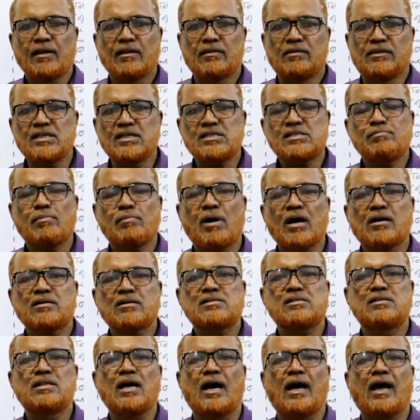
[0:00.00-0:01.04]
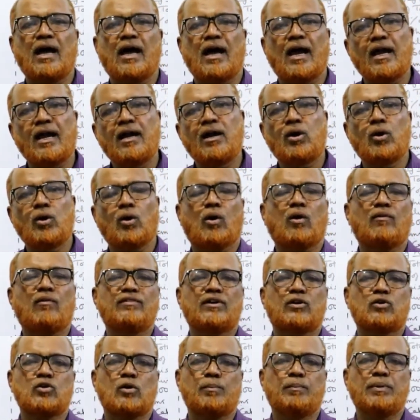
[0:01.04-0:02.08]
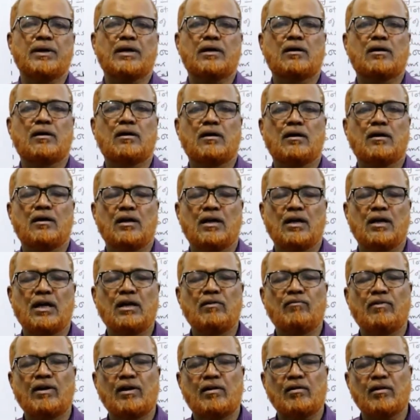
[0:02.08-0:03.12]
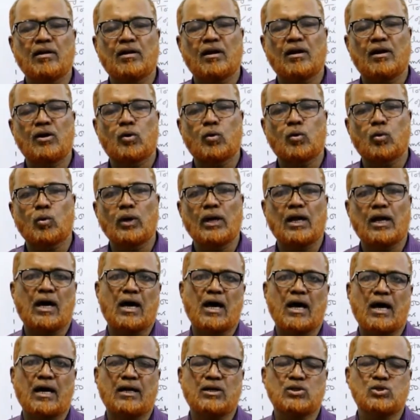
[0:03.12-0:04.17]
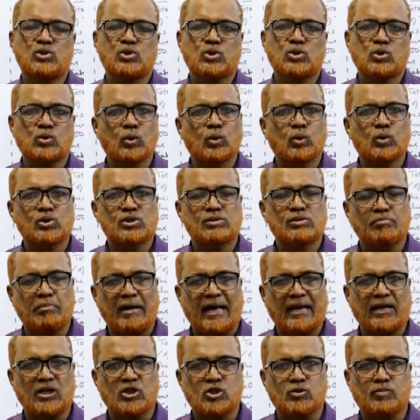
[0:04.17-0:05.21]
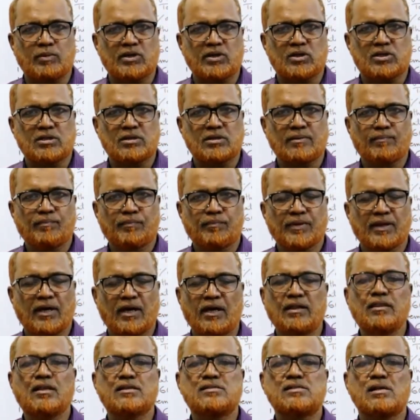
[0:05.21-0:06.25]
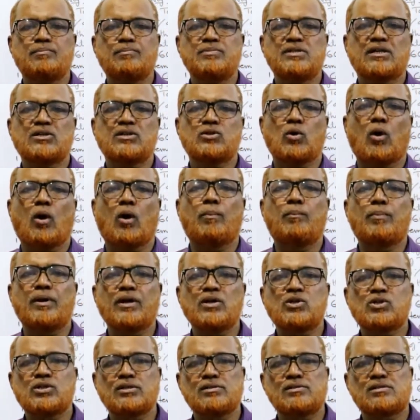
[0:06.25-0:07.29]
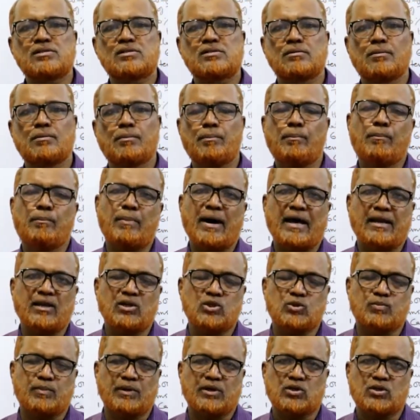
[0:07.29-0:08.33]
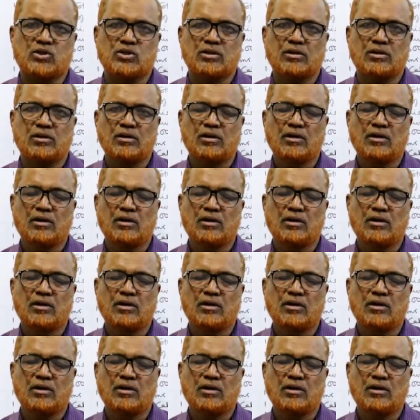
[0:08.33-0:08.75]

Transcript: This marks the end of the topic inventory control and stores management in the subject operations management.